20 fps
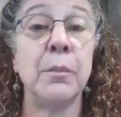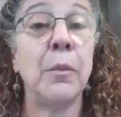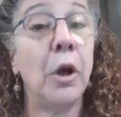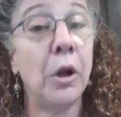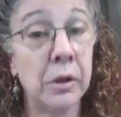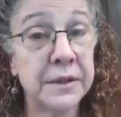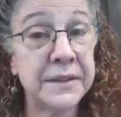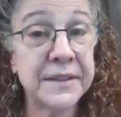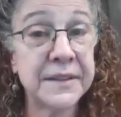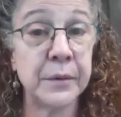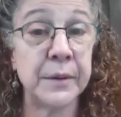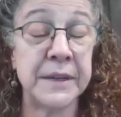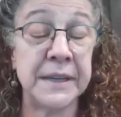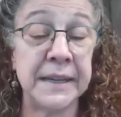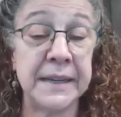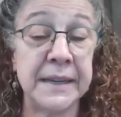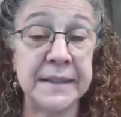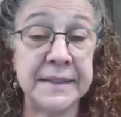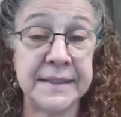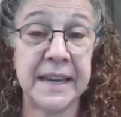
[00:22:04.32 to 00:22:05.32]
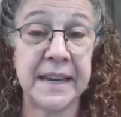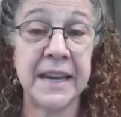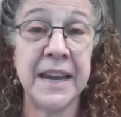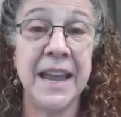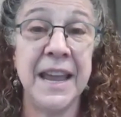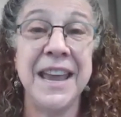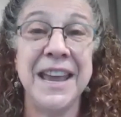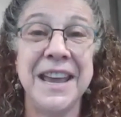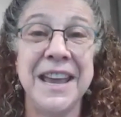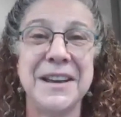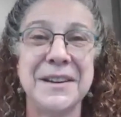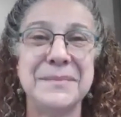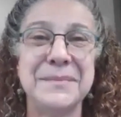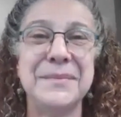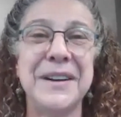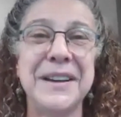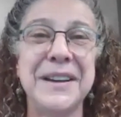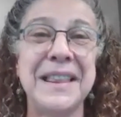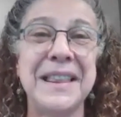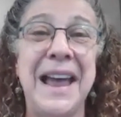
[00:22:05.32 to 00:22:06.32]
also in DC. But